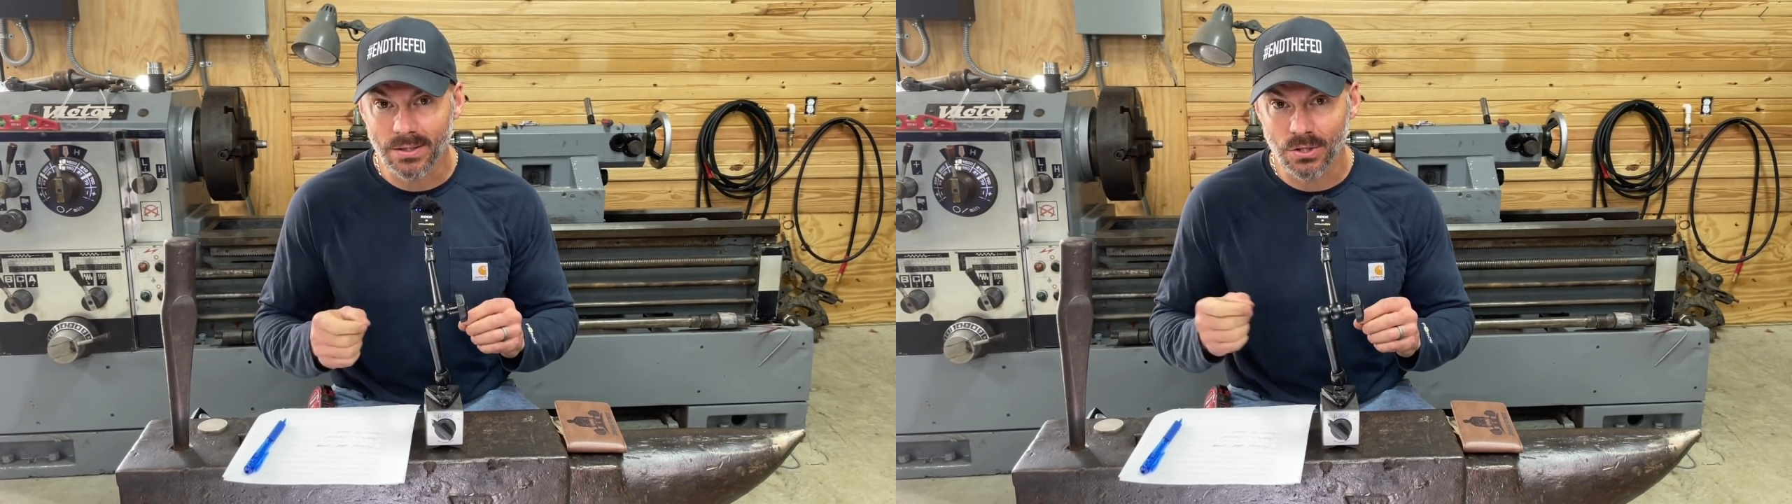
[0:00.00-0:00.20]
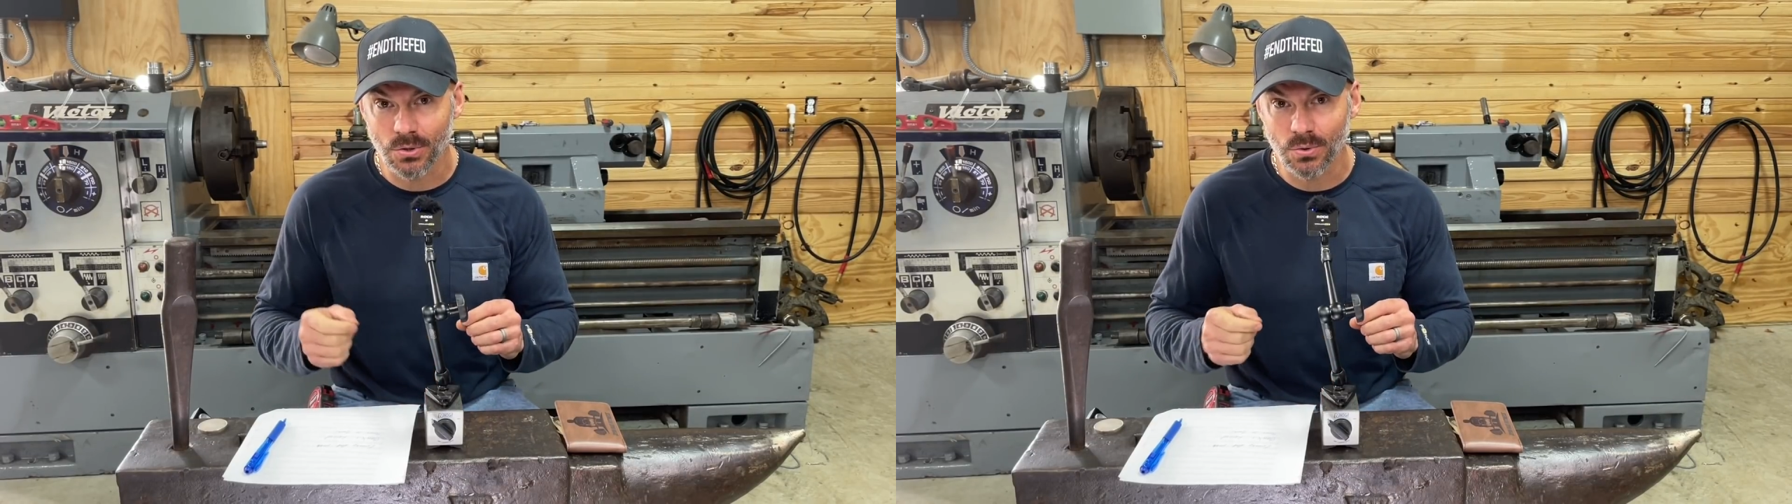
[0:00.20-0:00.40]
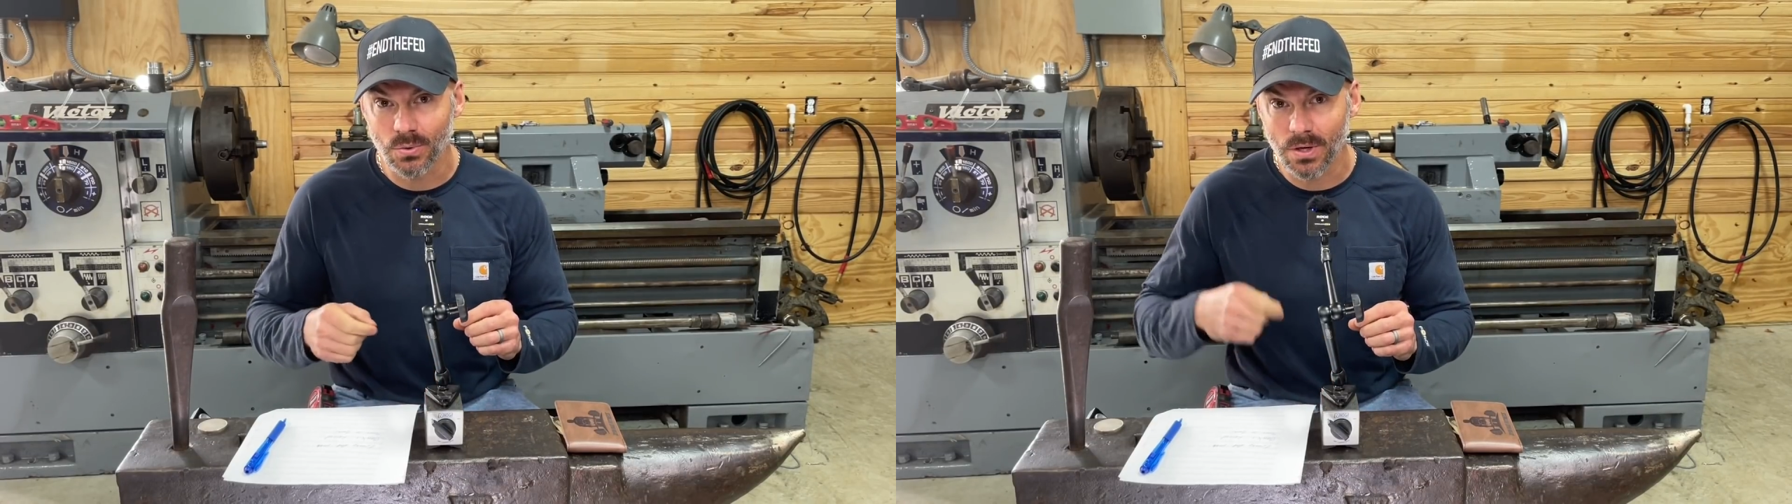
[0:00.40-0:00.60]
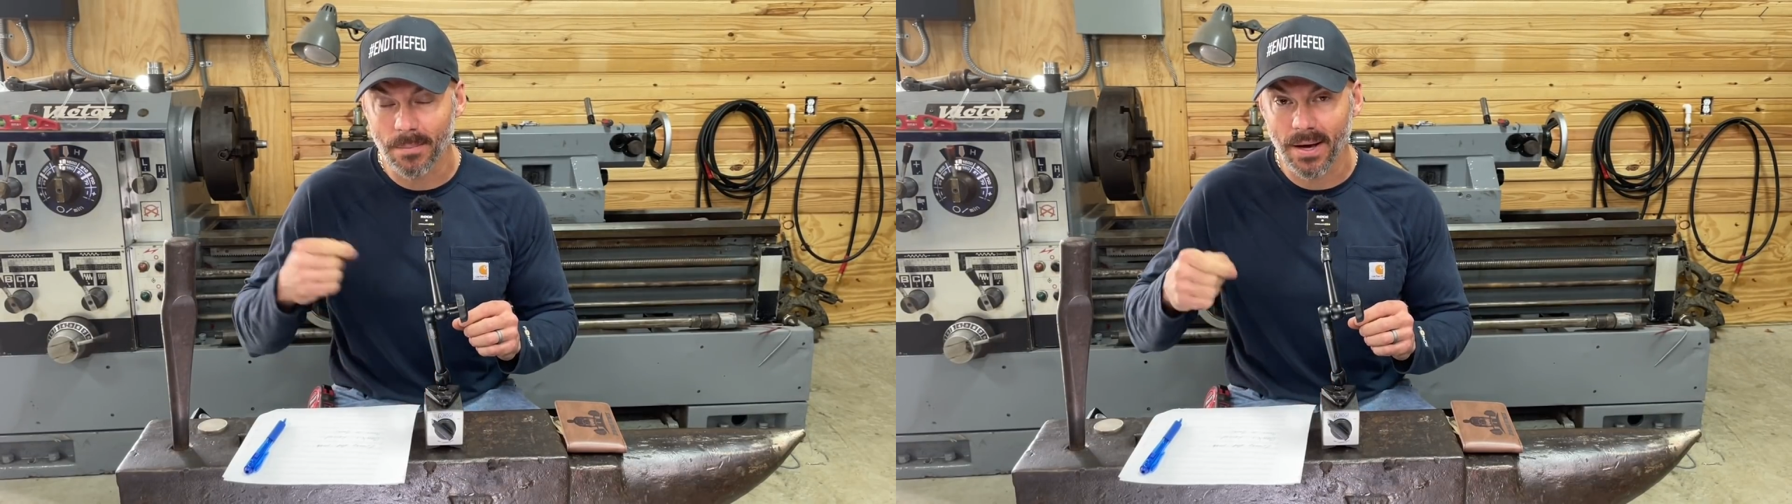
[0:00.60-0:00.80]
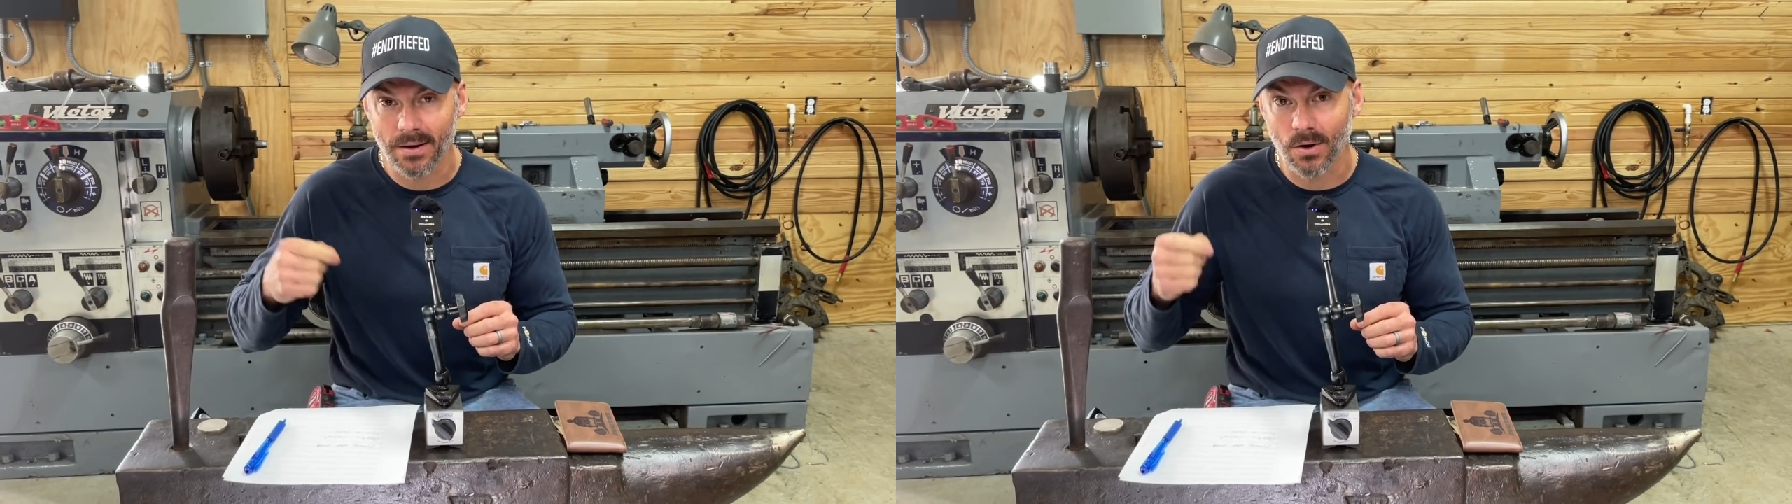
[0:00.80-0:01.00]
to come
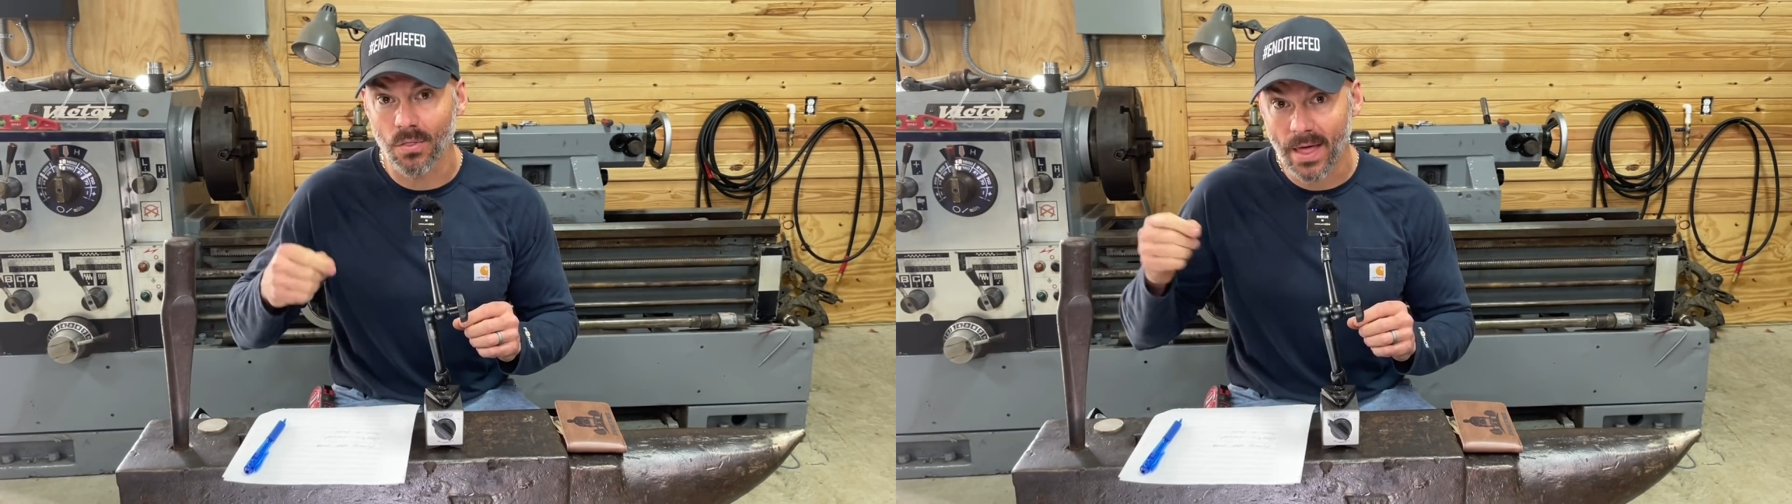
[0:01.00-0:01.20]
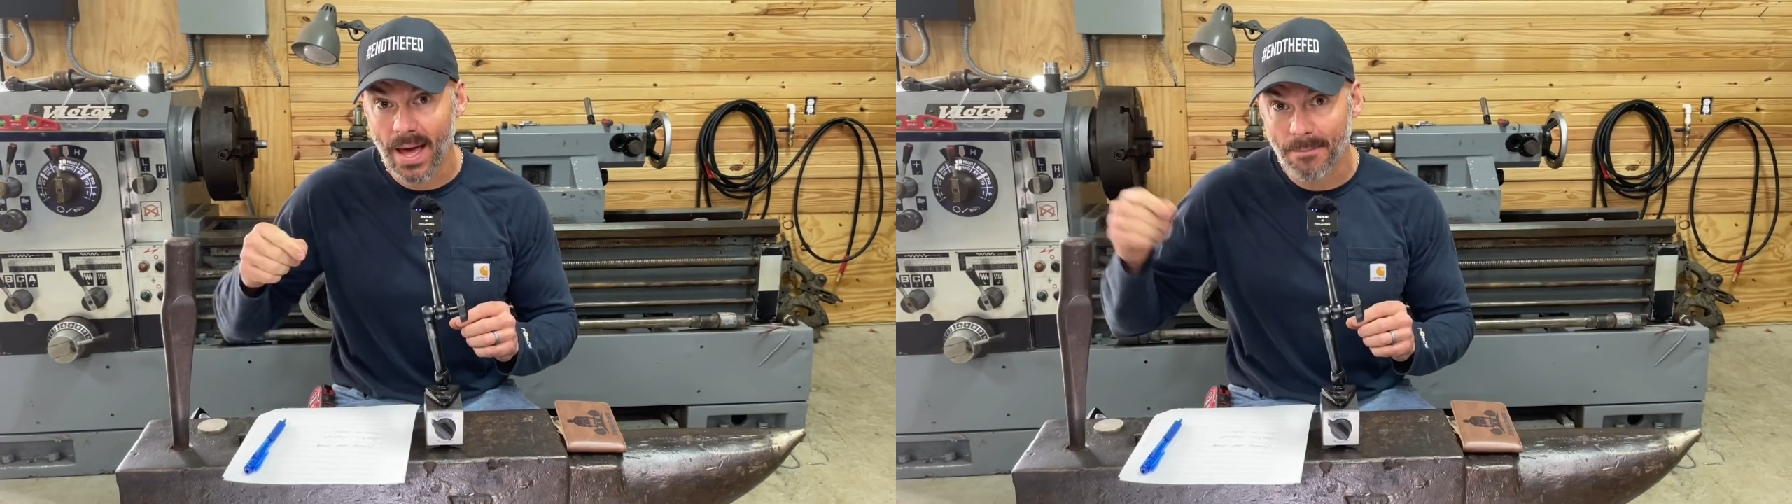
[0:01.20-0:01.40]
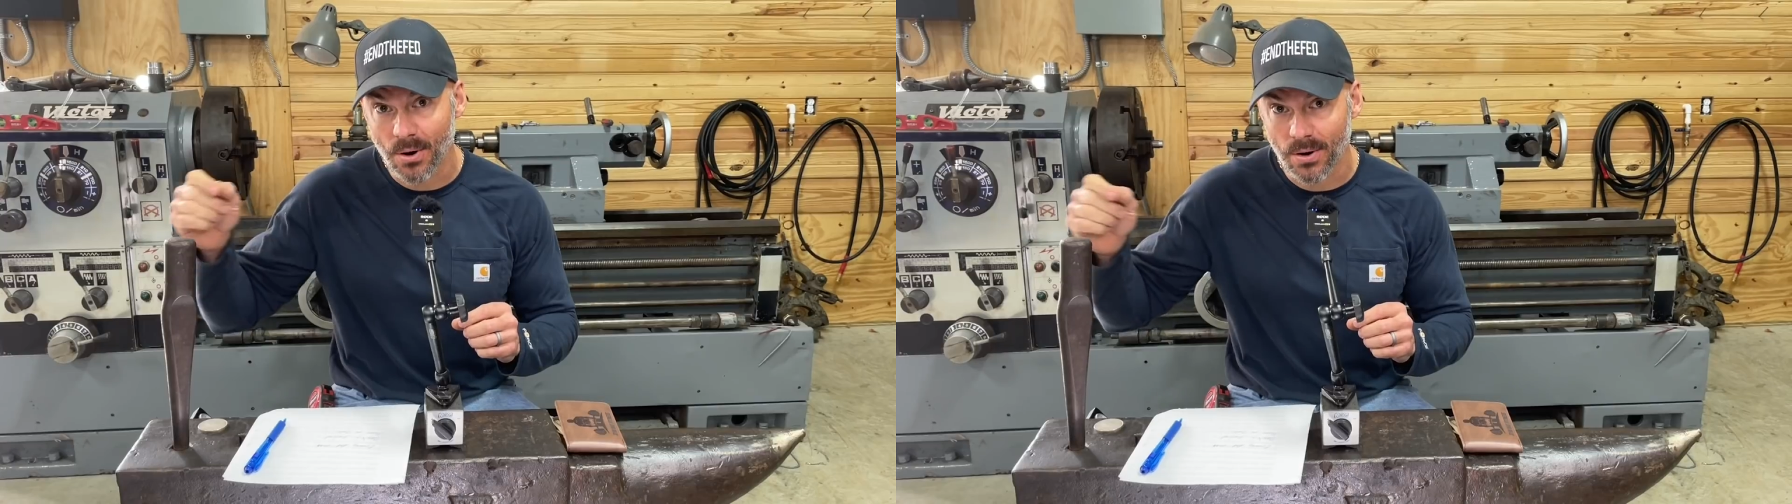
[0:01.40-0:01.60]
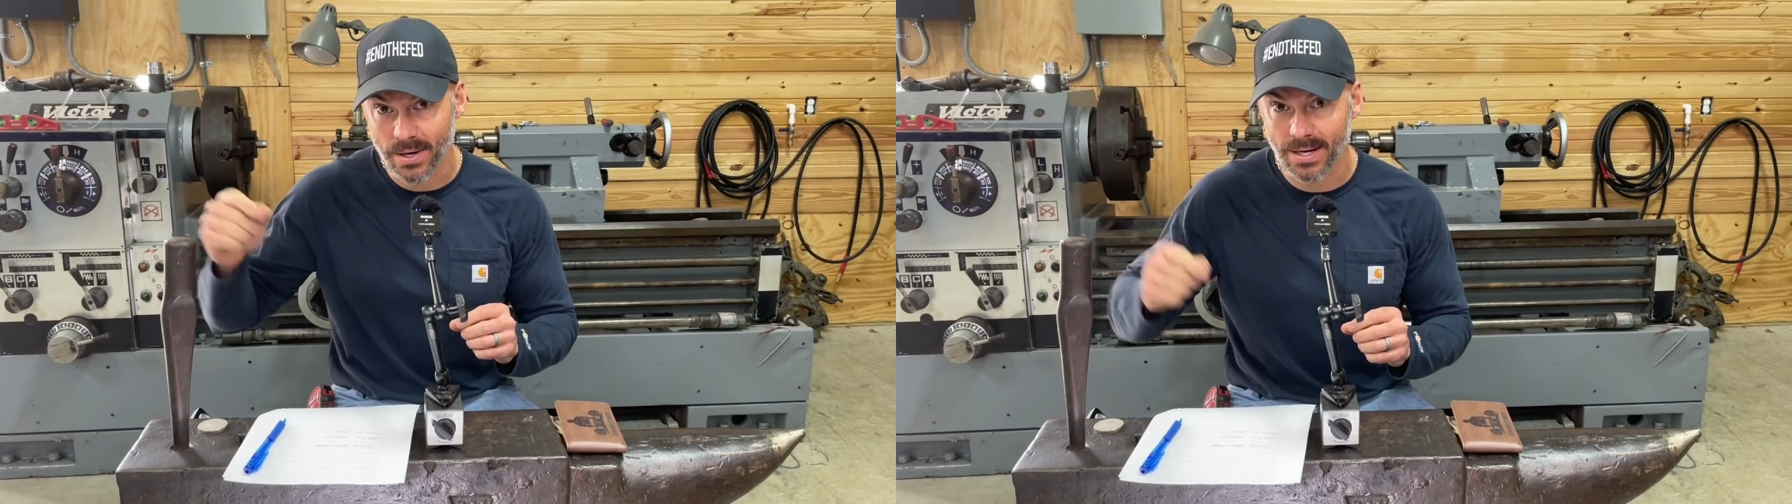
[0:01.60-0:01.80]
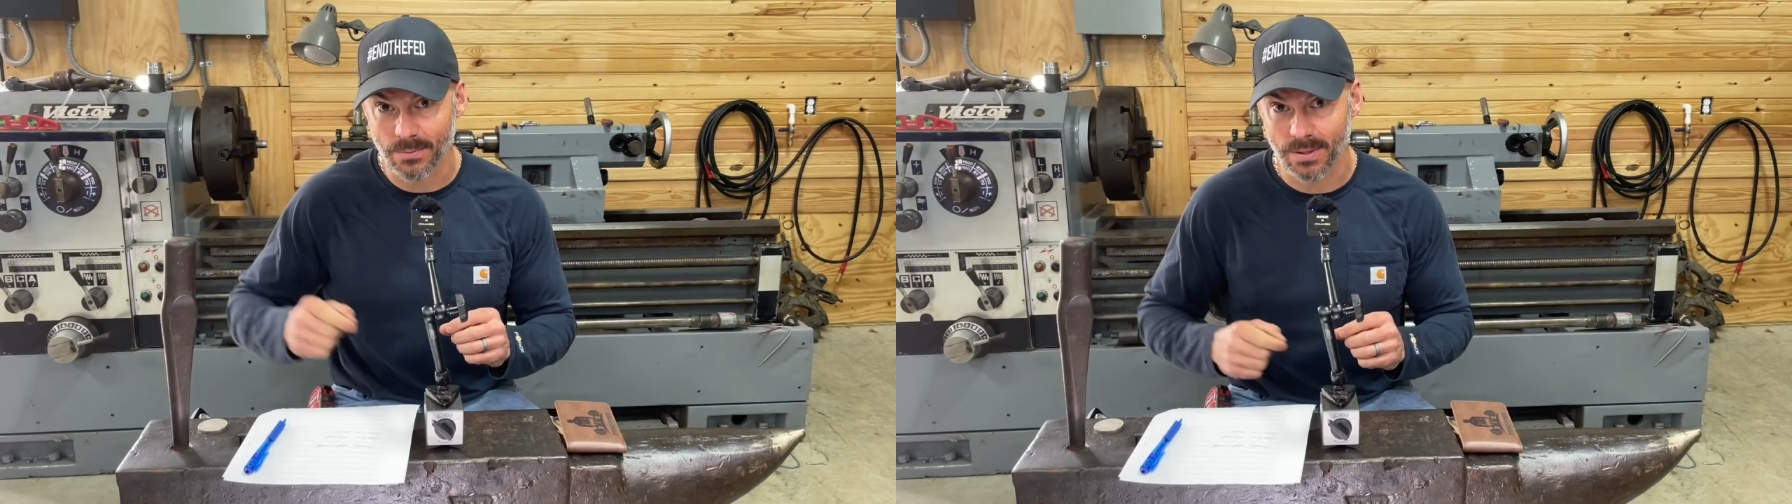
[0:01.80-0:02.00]
out on that part
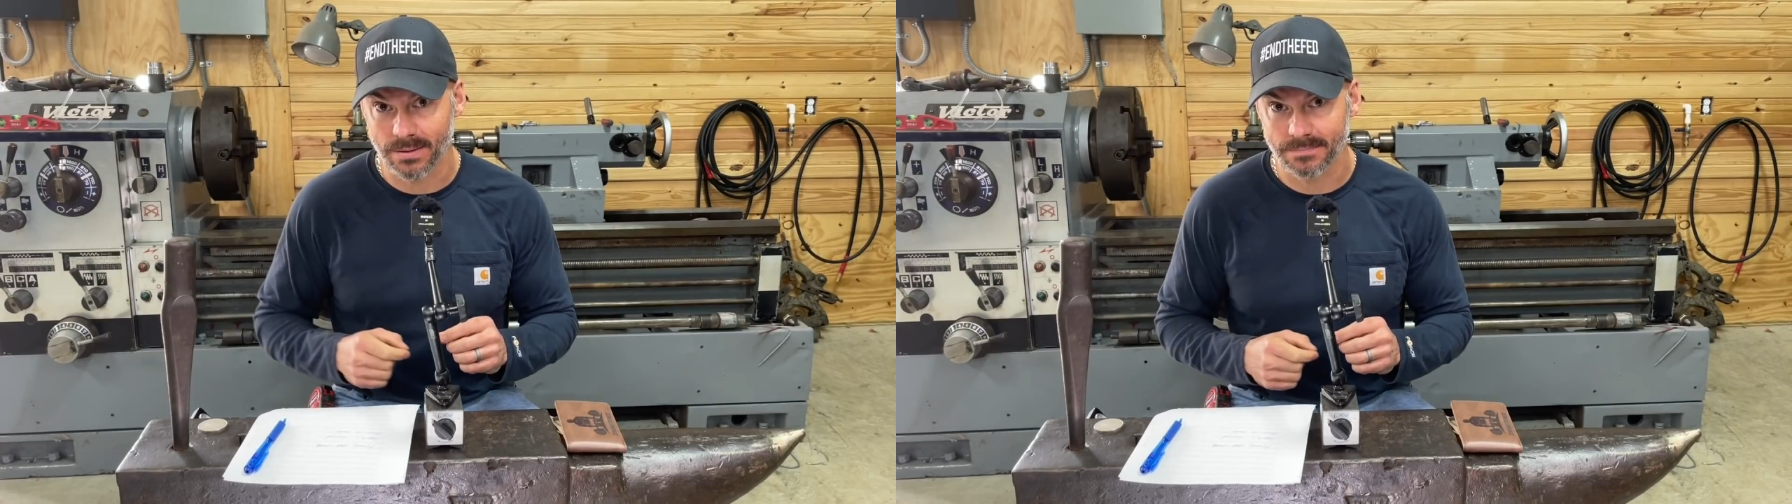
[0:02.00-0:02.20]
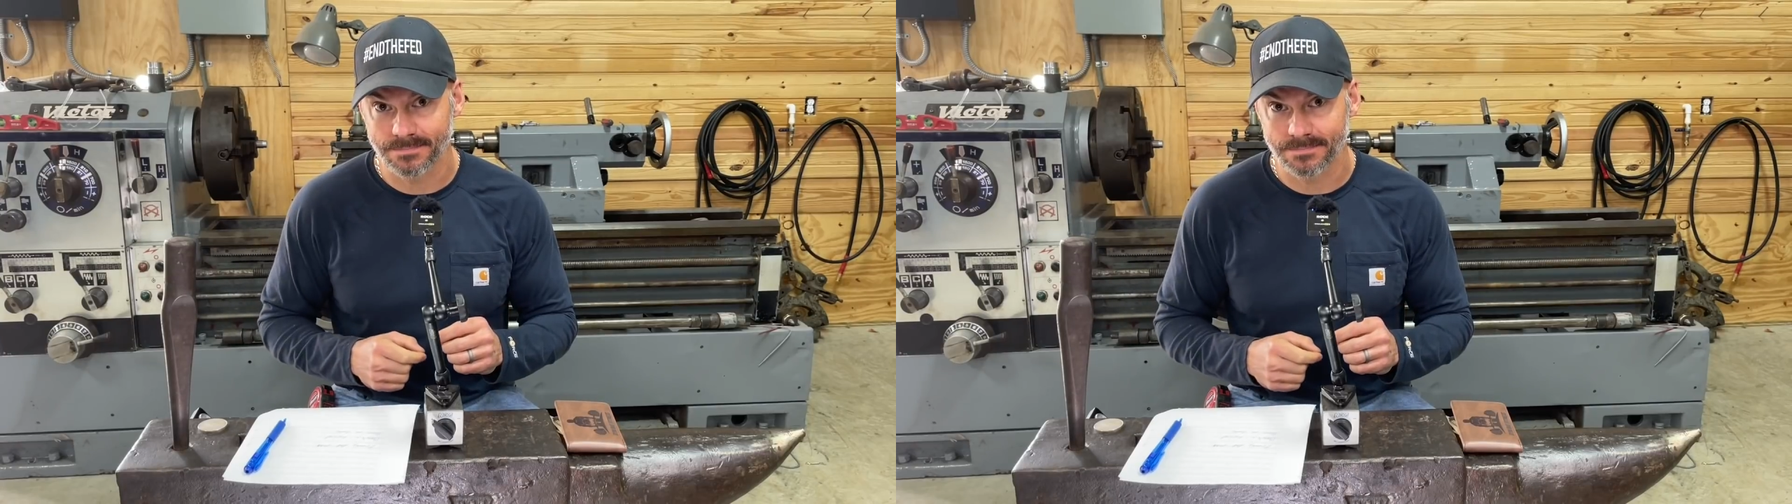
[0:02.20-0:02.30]
anyway.